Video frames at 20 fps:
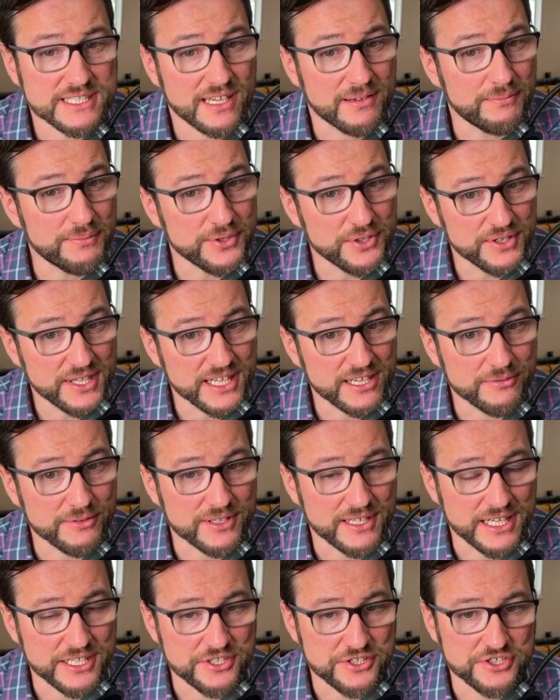on building a
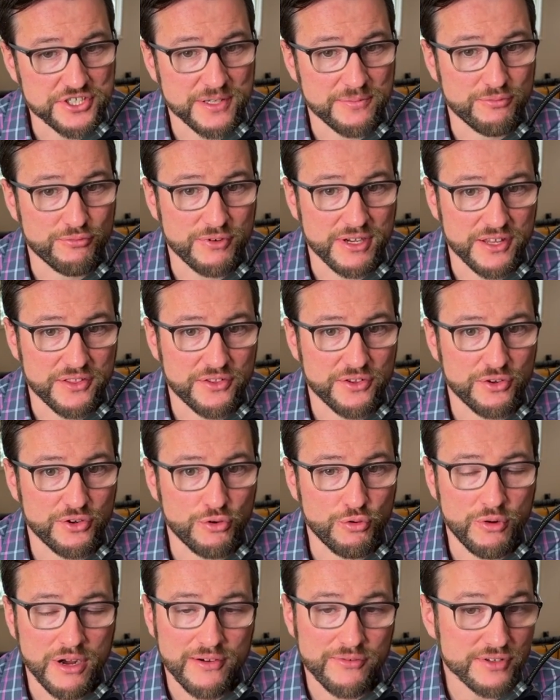relationship with
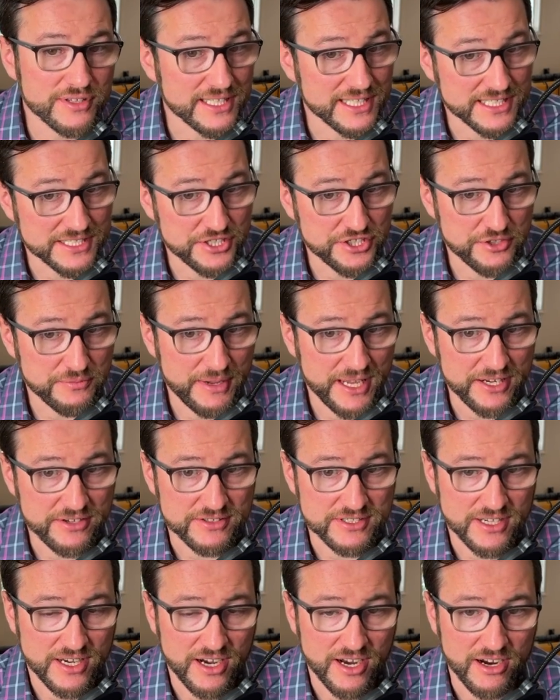whoever the decision
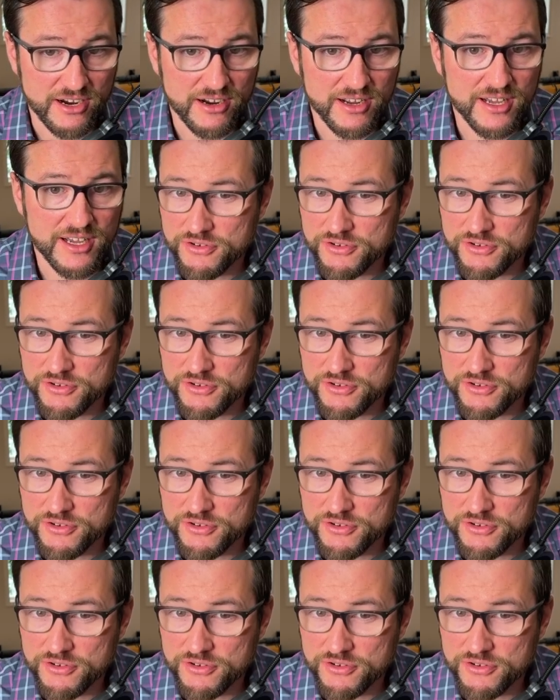makers are.